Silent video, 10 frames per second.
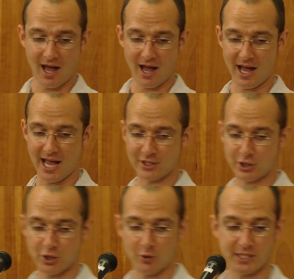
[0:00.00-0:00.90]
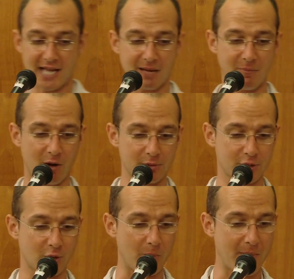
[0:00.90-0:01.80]
And show snack bar will
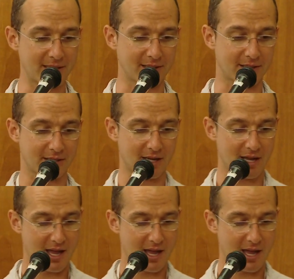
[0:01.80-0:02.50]
just show a message.